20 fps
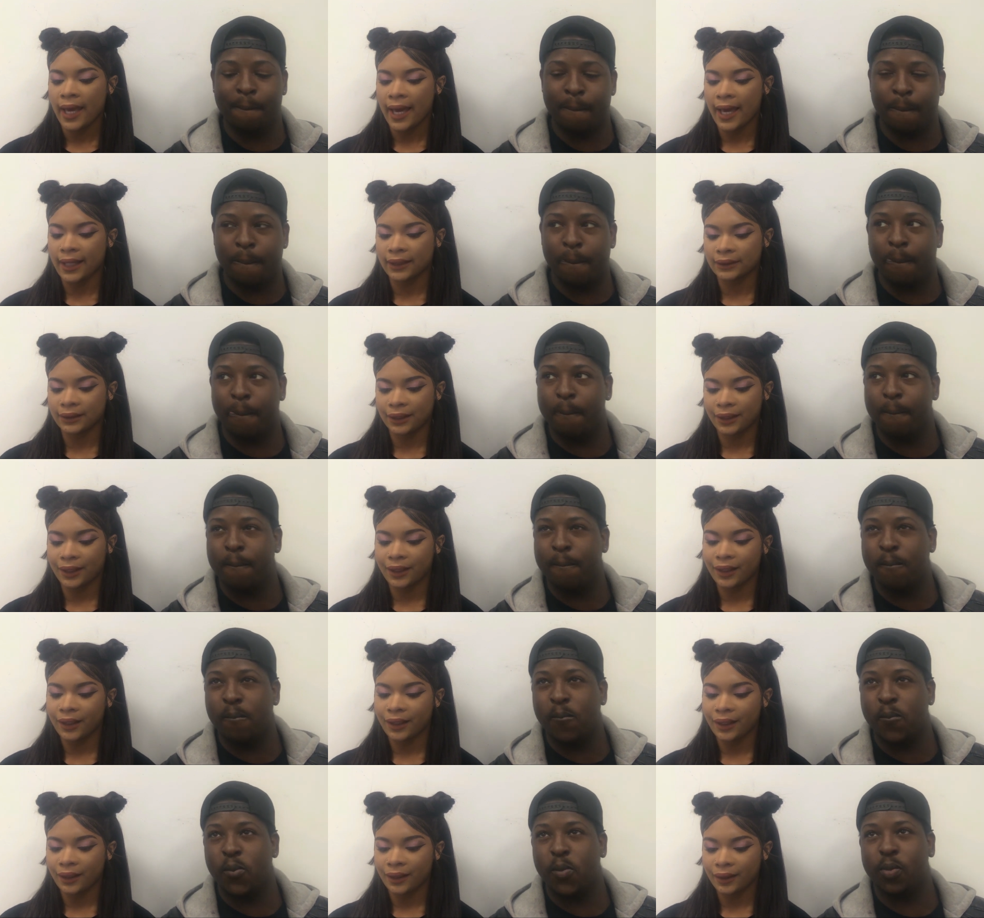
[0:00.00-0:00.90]
Speaker 1: As a
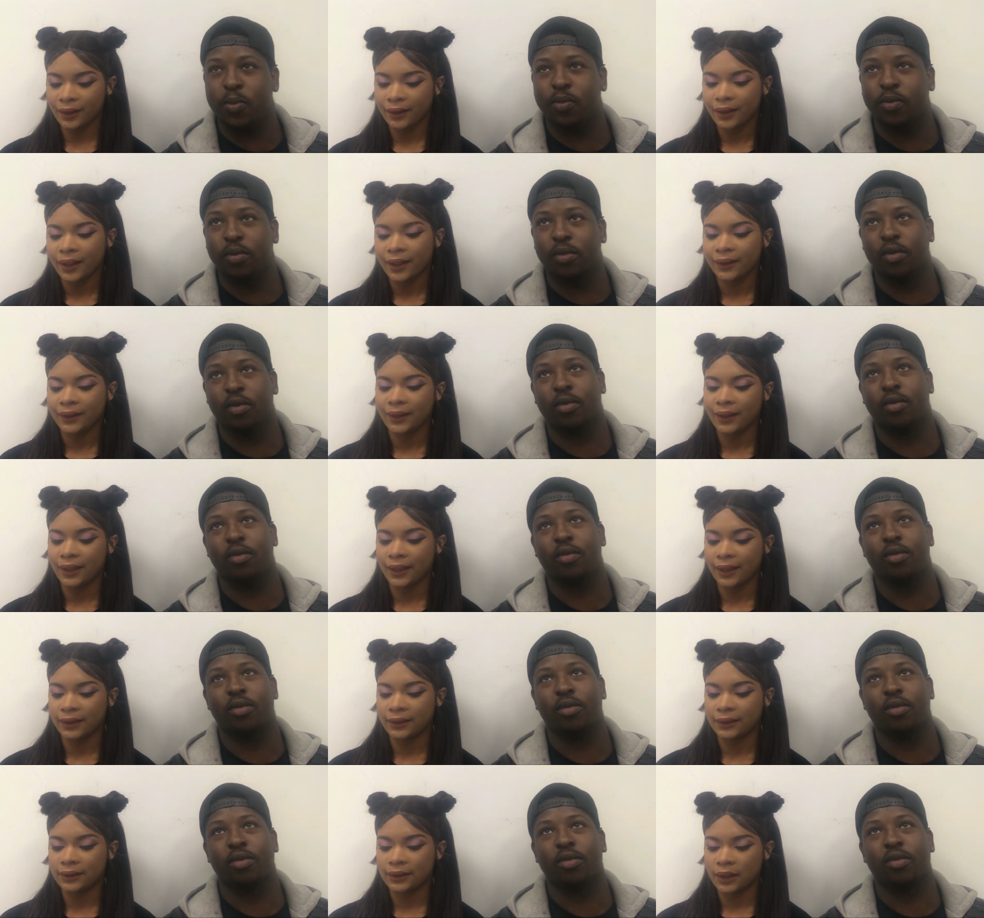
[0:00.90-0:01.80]
kid, did a
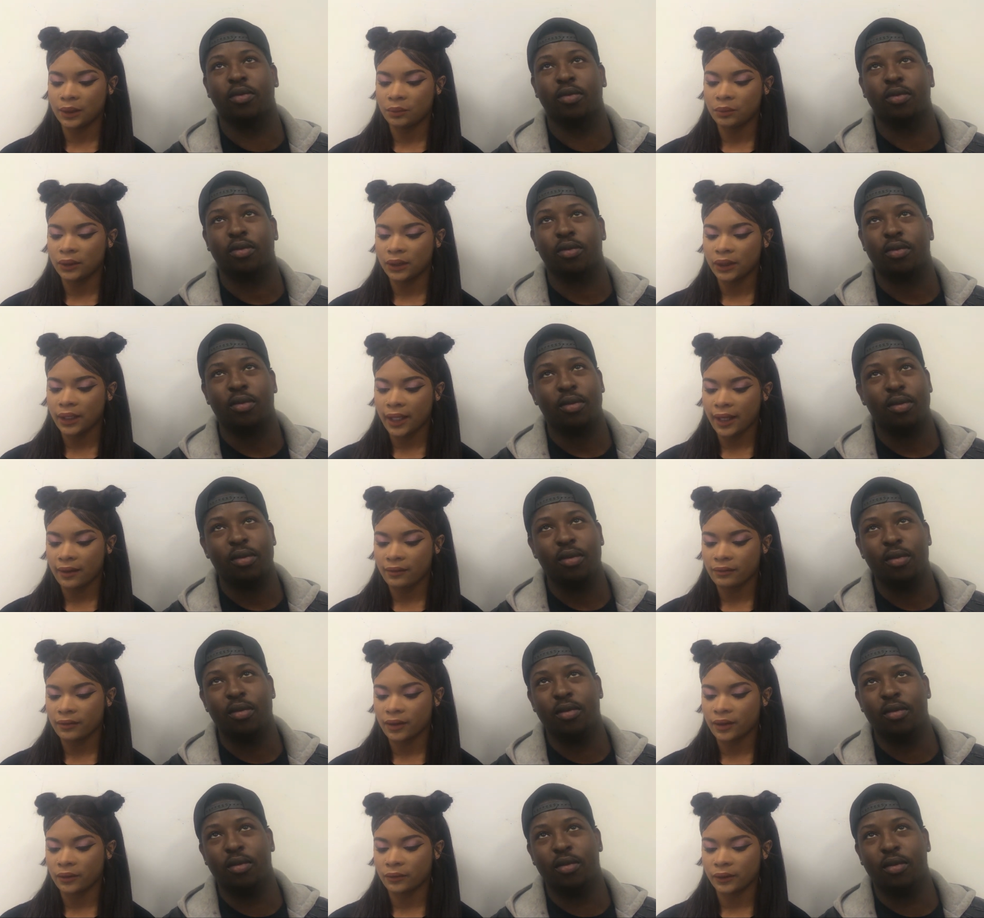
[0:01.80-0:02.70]
sibling
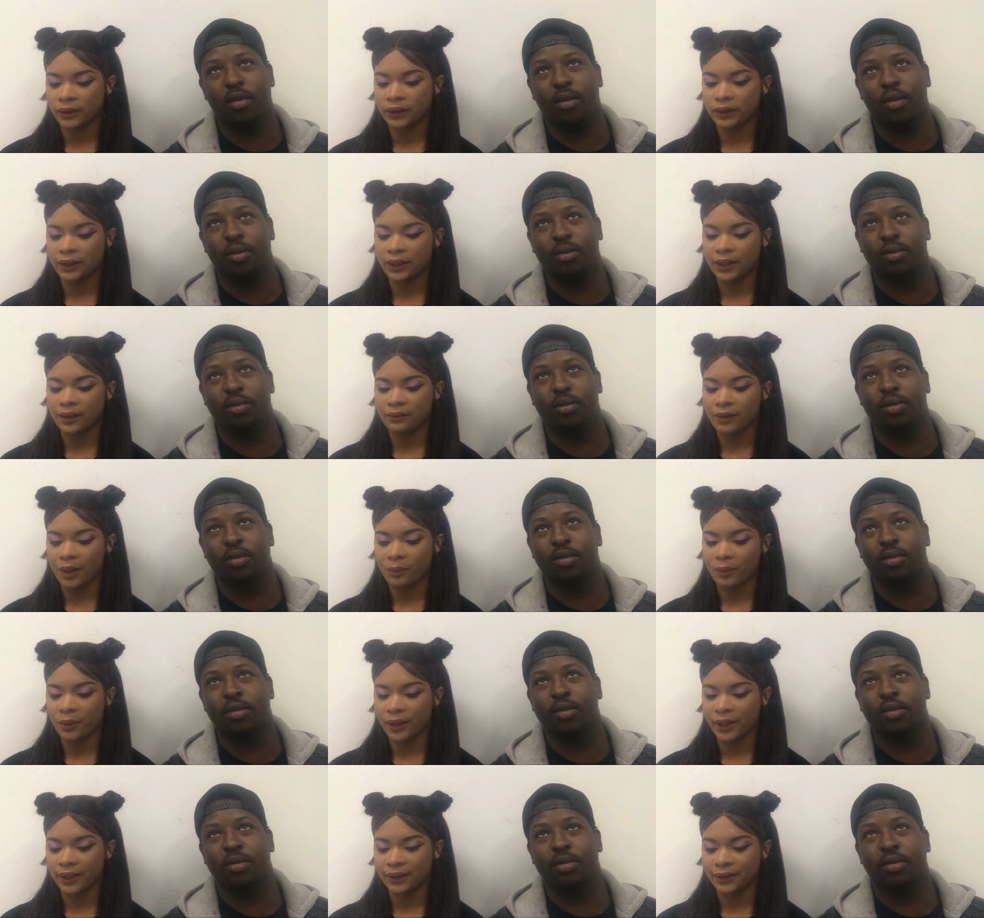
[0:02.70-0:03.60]
ever receive a
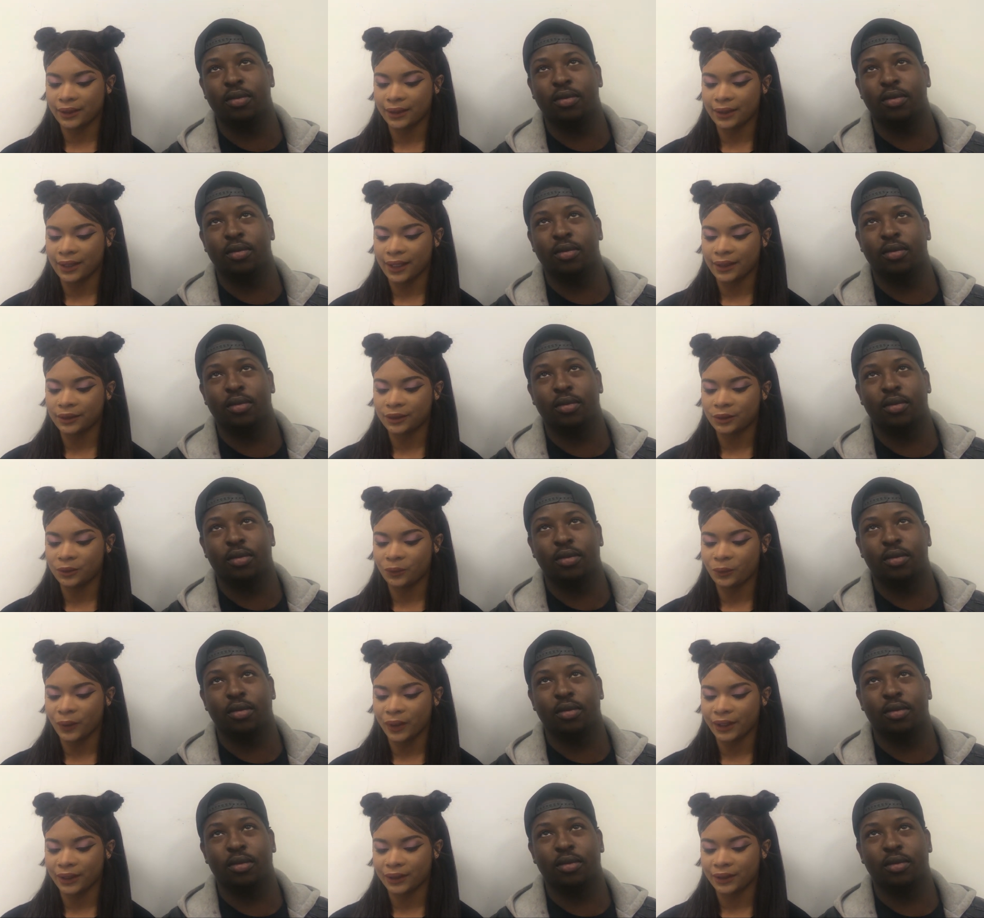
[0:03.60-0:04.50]
present that you
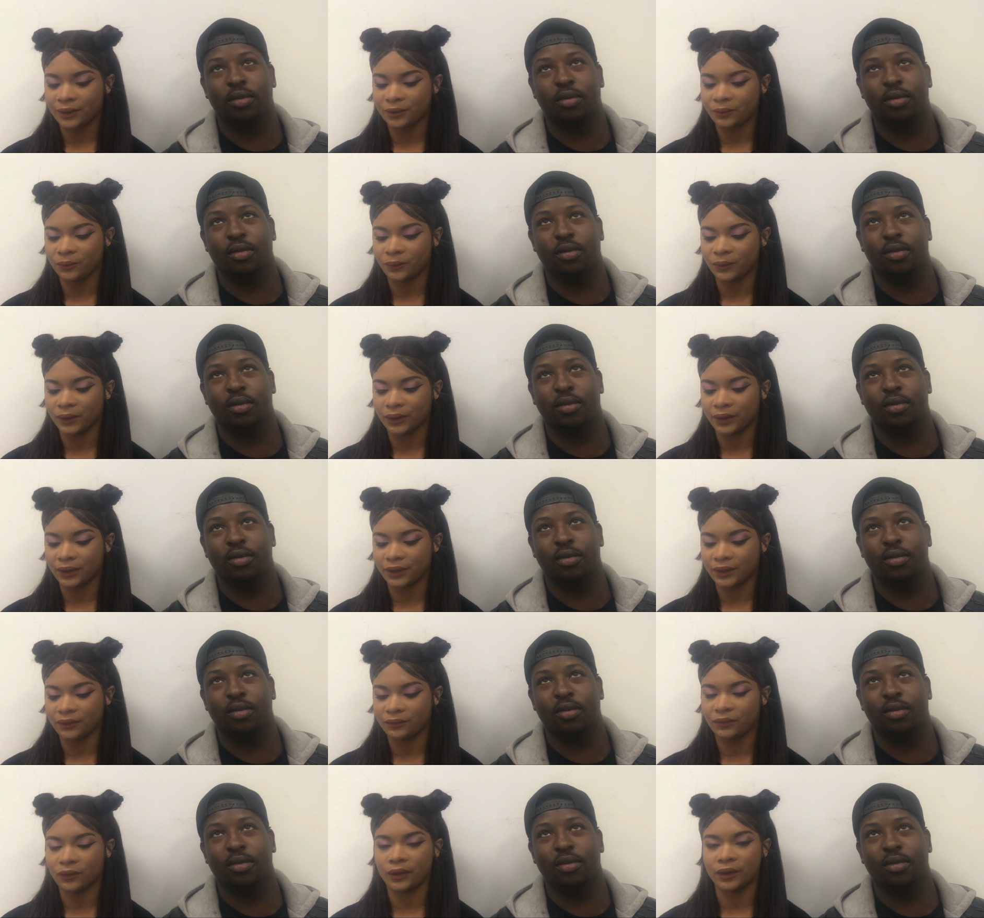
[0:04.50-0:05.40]
wish was
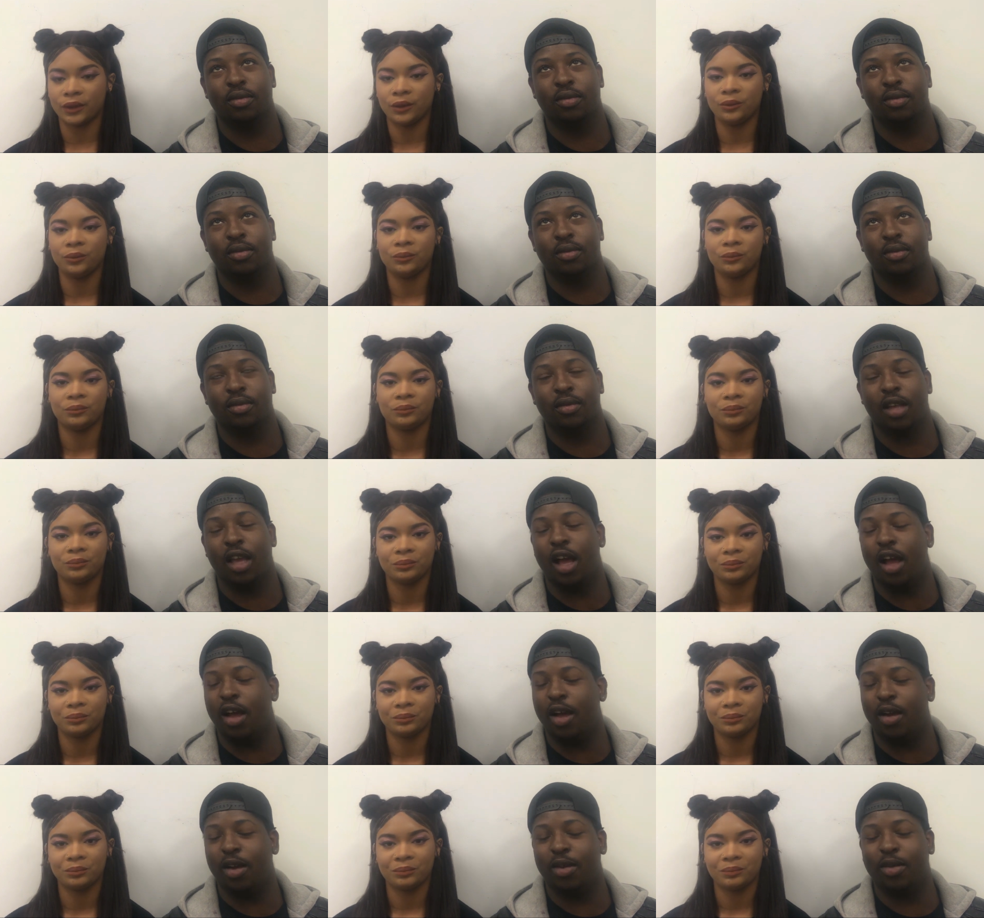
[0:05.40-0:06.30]
for you?
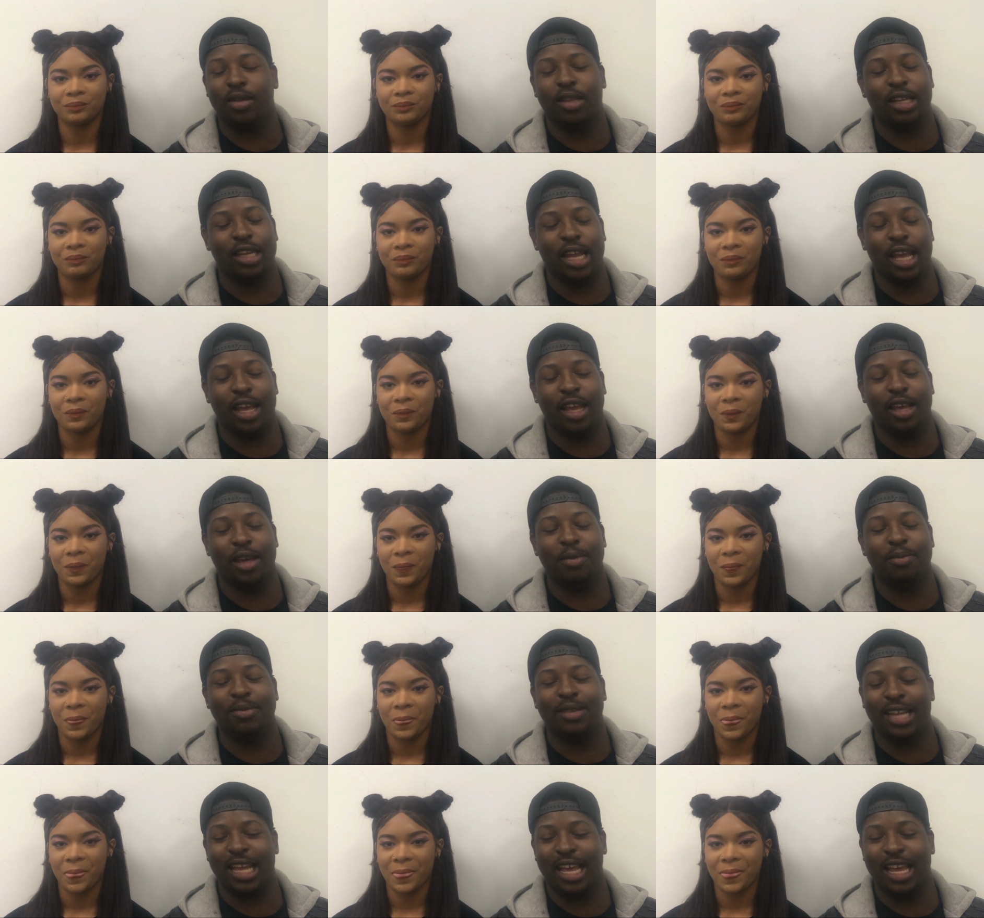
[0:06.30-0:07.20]
Speaker 2: All the damn
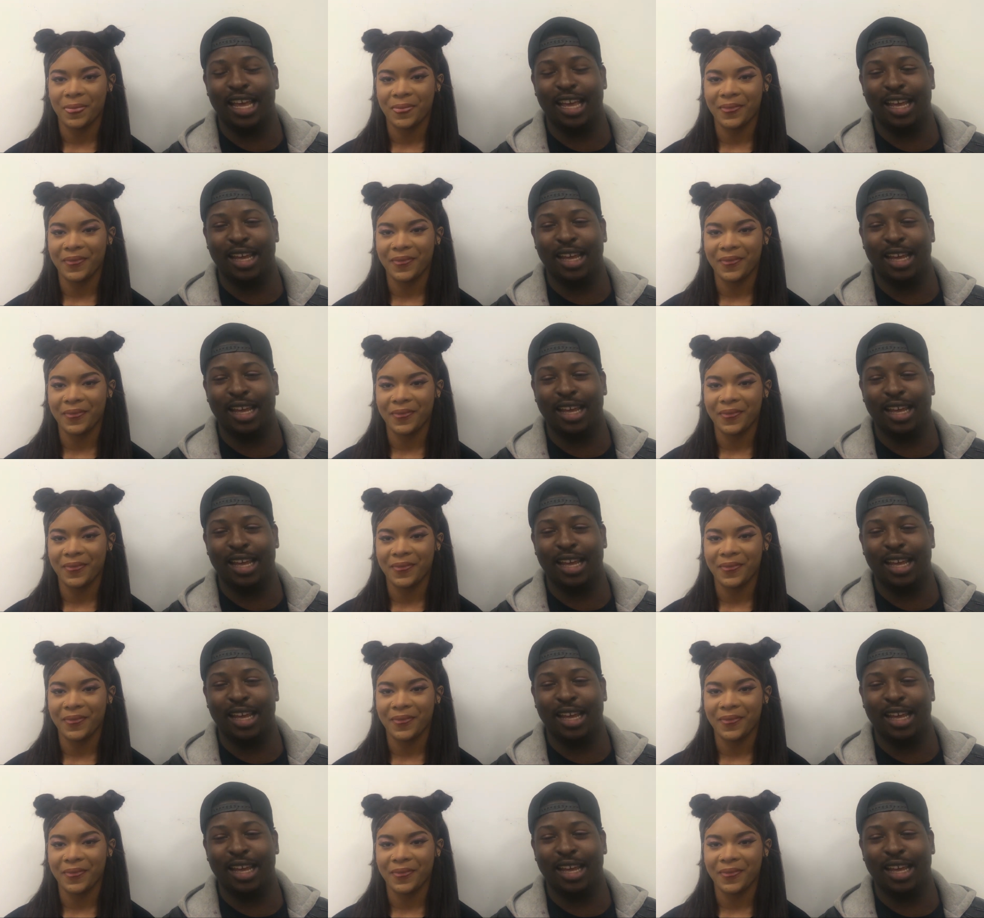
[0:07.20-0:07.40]
time.